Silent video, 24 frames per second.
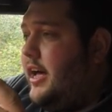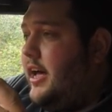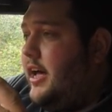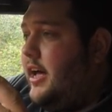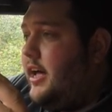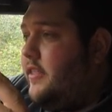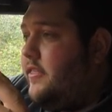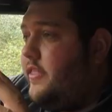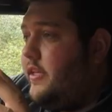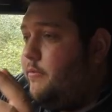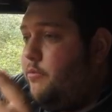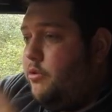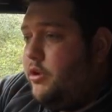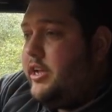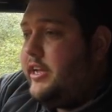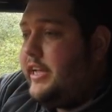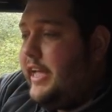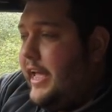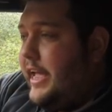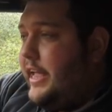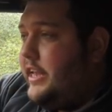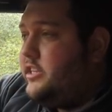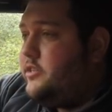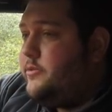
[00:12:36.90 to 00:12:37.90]
they want to get
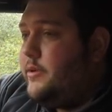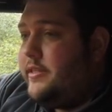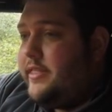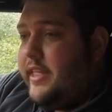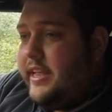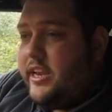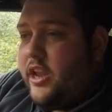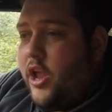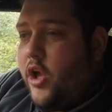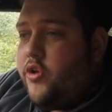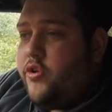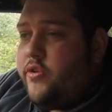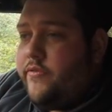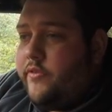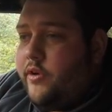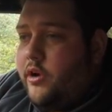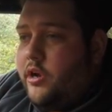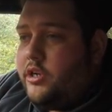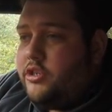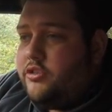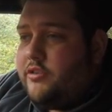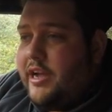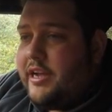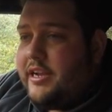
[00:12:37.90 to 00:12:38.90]
into it, they know you've got a
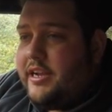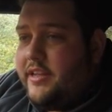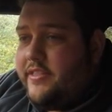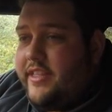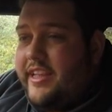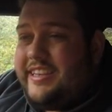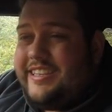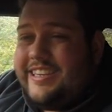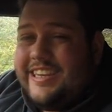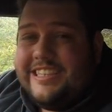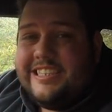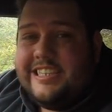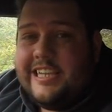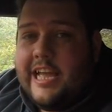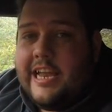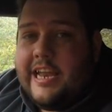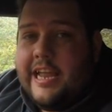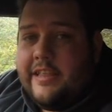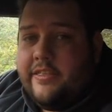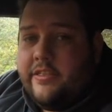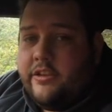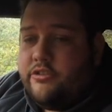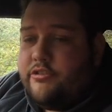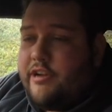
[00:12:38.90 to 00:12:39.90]
tracker, they
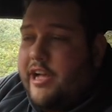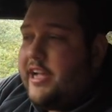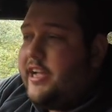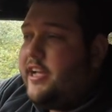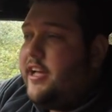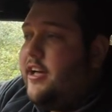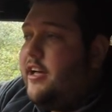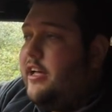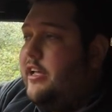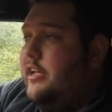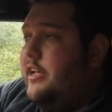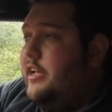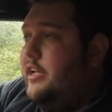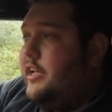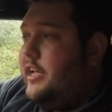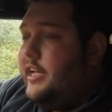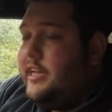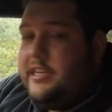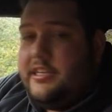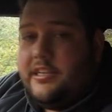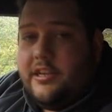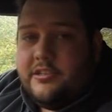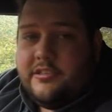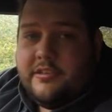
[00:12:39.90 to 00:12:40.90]
disconnect the tracker, it
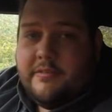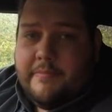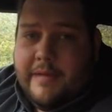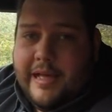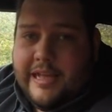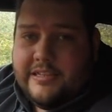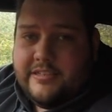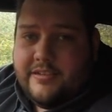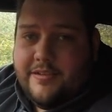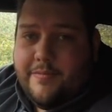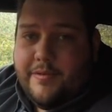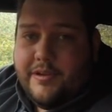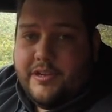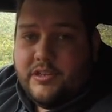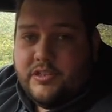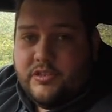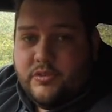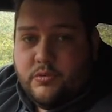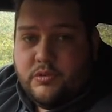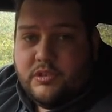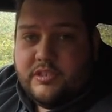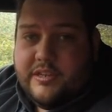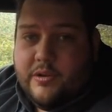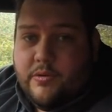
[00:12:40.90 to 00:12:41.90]
doesn't matter because
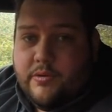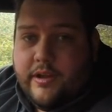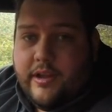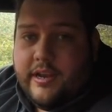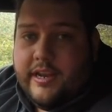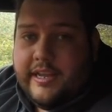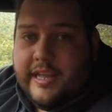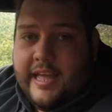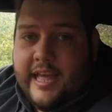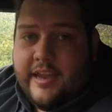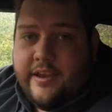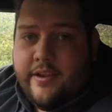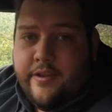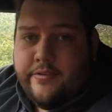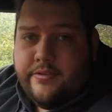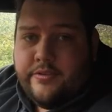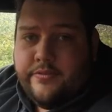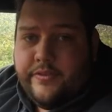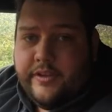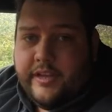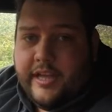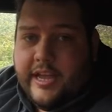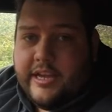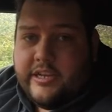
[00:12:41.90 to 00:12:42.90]
you're still going to get a
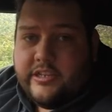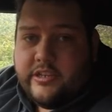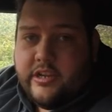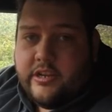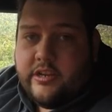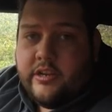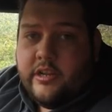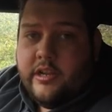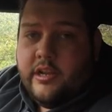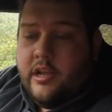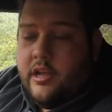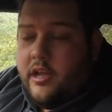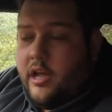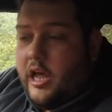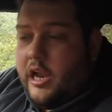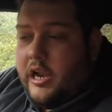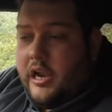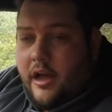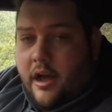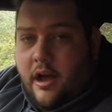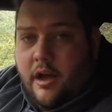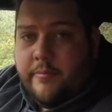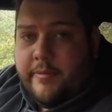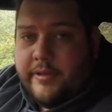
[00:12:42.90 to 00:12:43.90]
notification
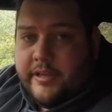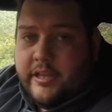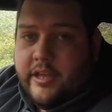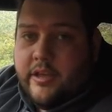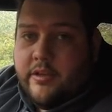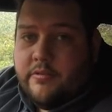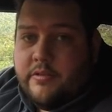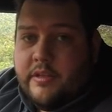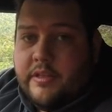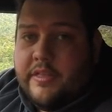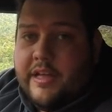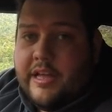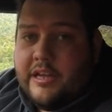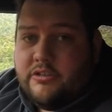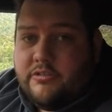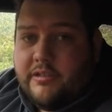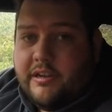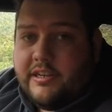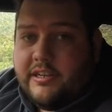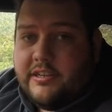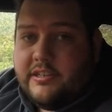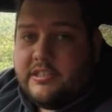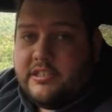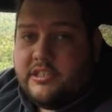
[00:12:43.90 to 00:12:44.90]
alarming you that that
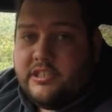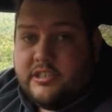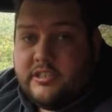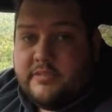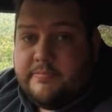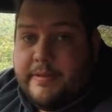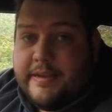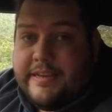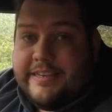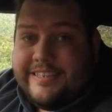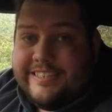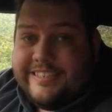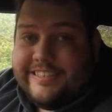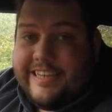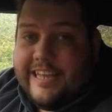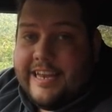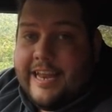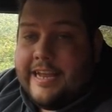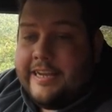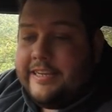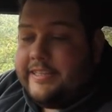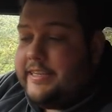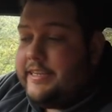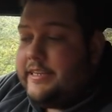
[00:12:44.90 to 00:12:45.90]
tracker's just been
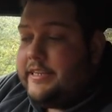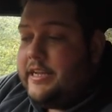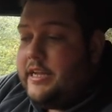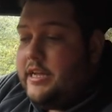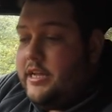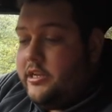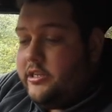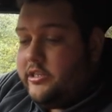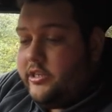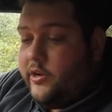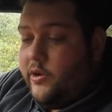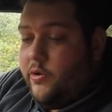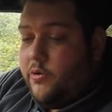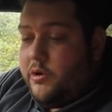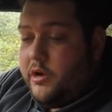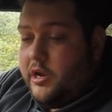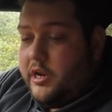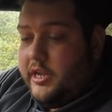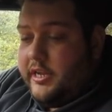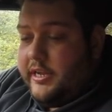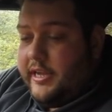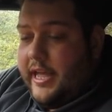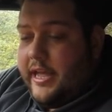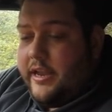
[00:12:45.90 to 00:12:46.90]
disconnected. So you're going to
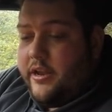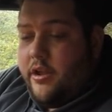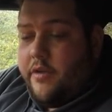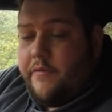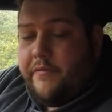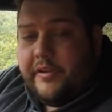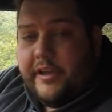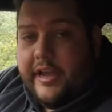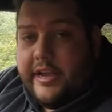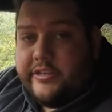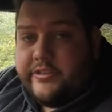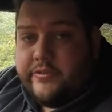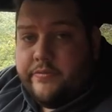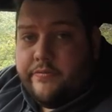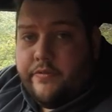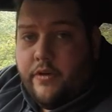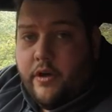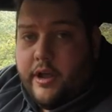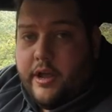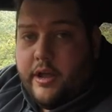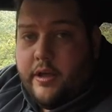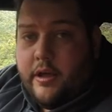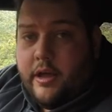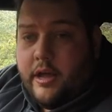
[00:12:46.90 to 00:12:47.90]
get a notification
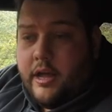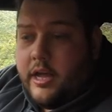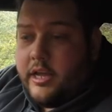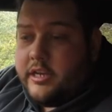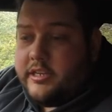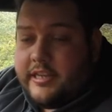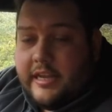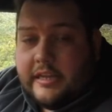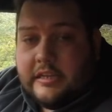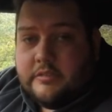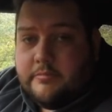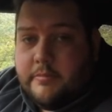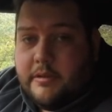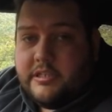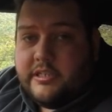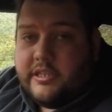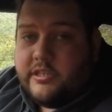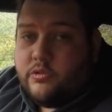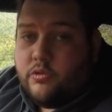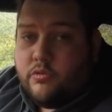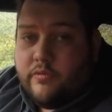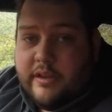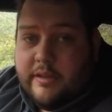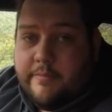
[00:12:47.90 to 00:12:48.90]
via text message
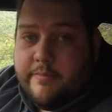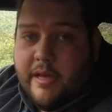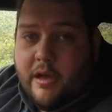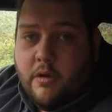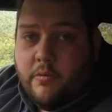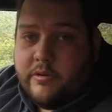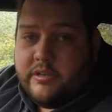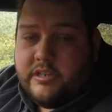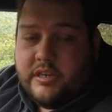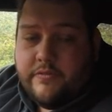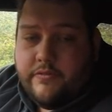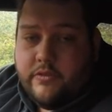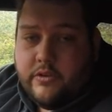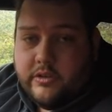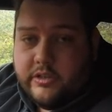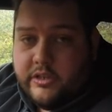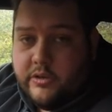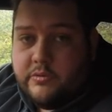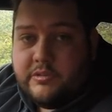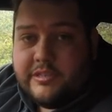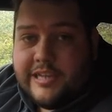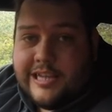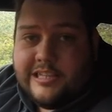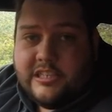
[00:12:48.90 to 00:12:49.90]
or email, whichever you
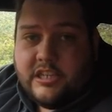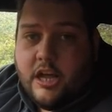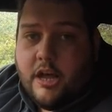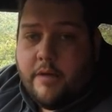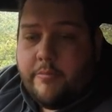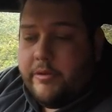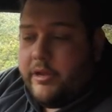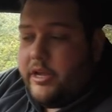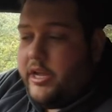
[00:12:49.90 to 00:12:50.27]
set up.